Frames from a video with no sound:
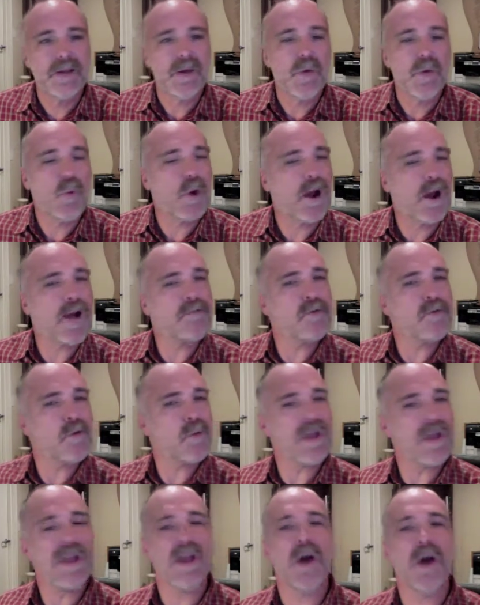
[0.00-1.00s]

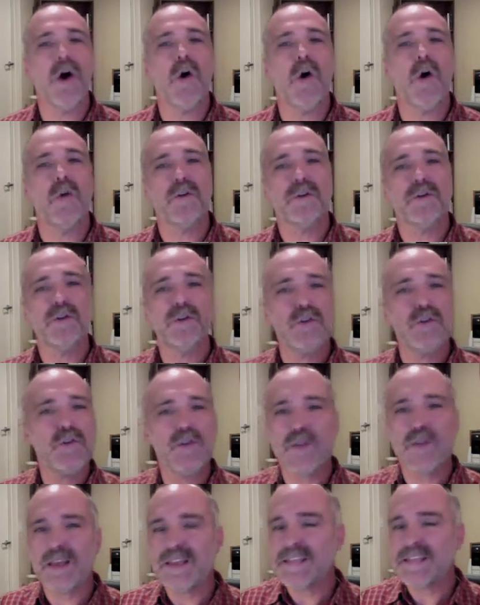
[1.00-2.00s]
Wherever we go, there's two
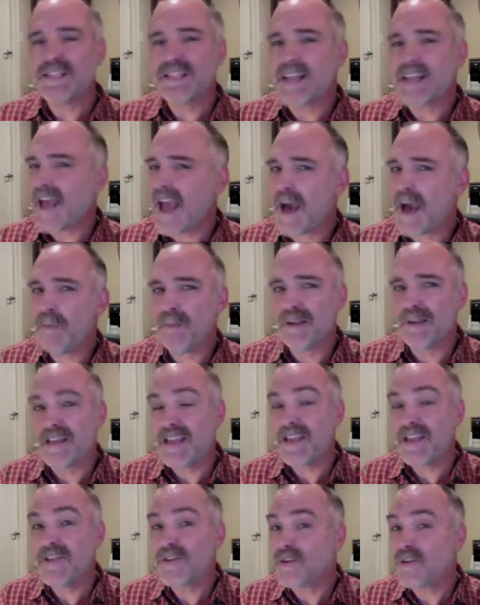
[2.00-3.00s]
things that happen.
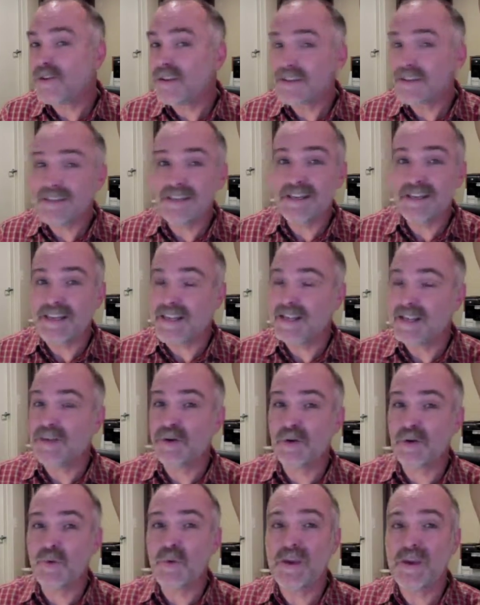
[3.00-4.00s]
Either
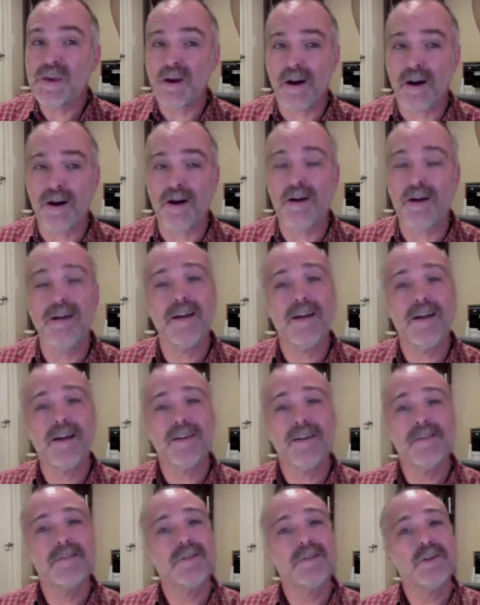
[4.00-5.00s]
we are
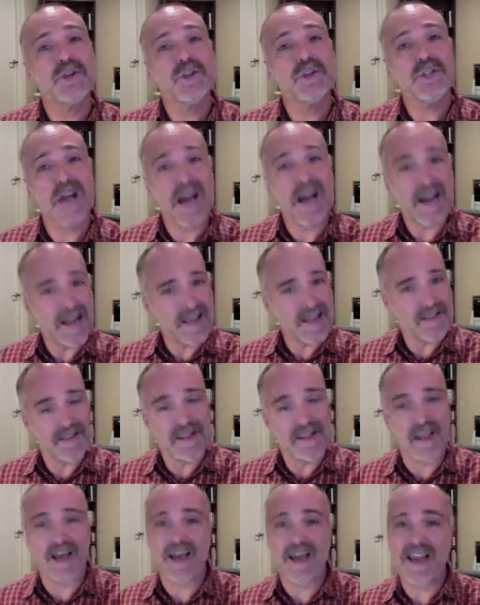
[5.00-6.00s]
shining the
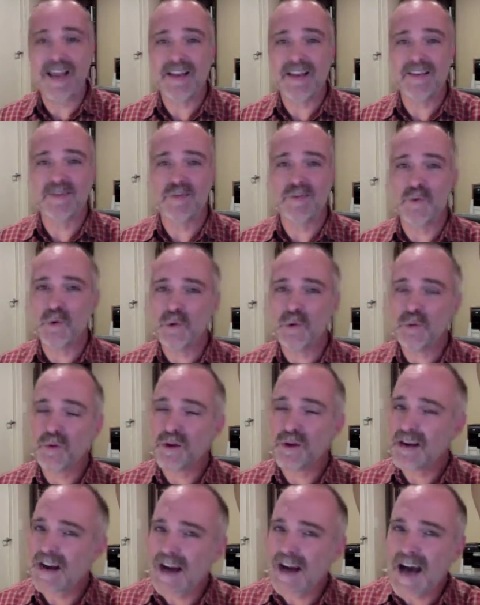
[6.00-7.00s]
light or
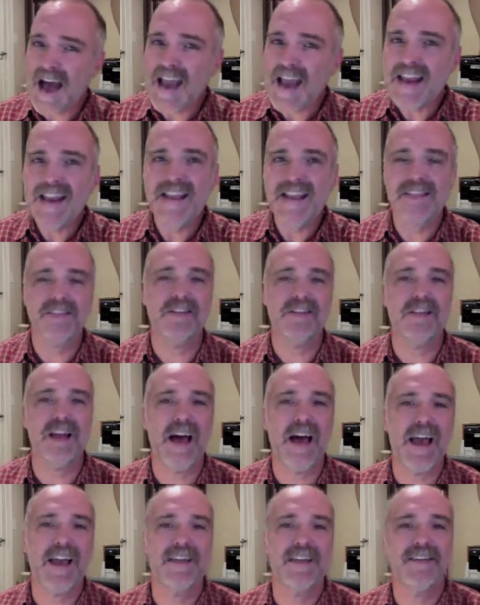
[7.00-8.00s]
we're hiding the
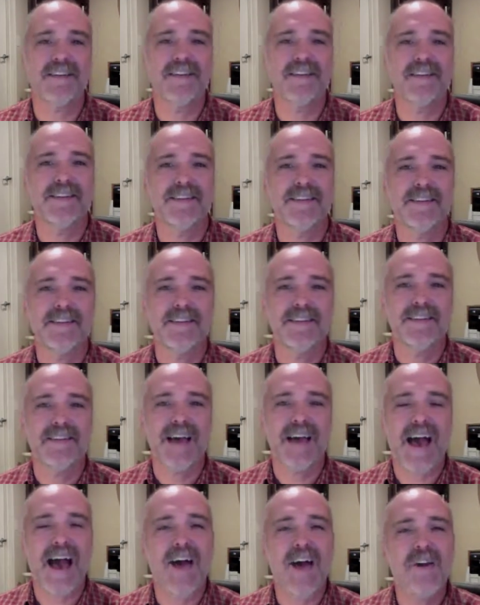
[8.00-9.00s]
light.
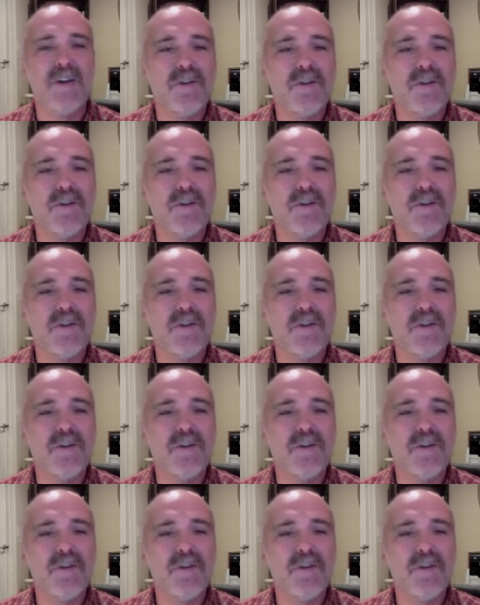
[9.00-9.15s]
How do you